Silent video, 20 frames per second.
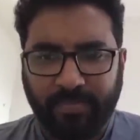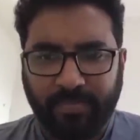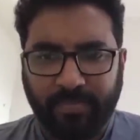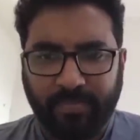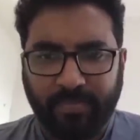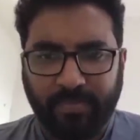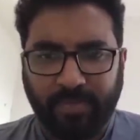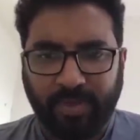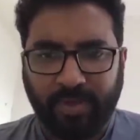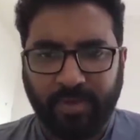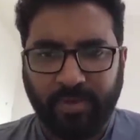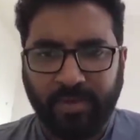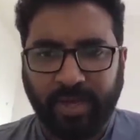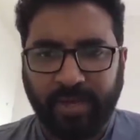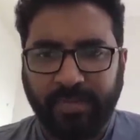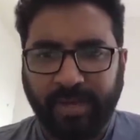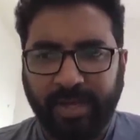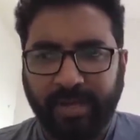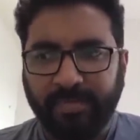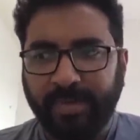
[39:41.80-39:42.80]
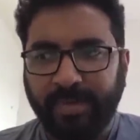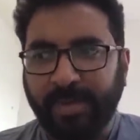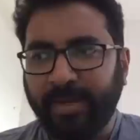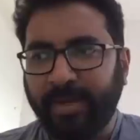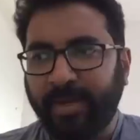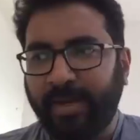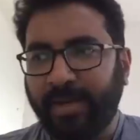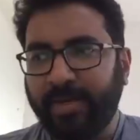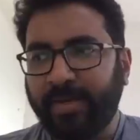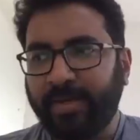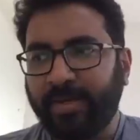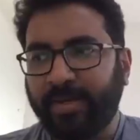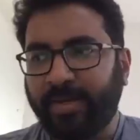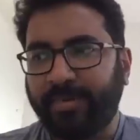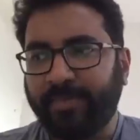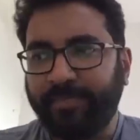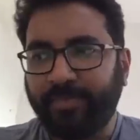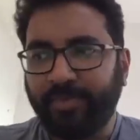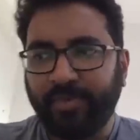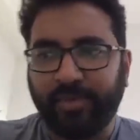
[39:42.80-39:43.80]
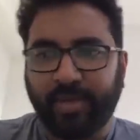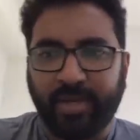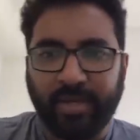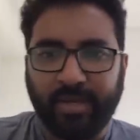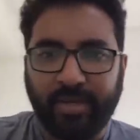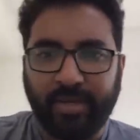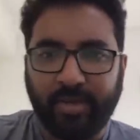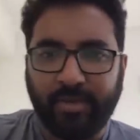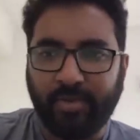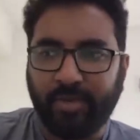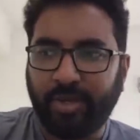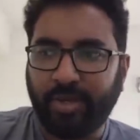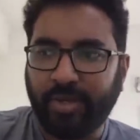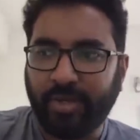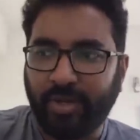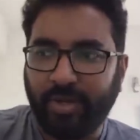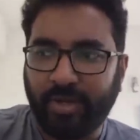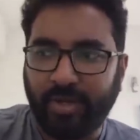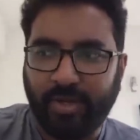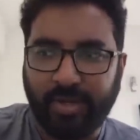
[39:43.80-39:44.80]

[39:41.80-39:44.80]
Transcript: You can mail me, and uh, you can uh, what do you call.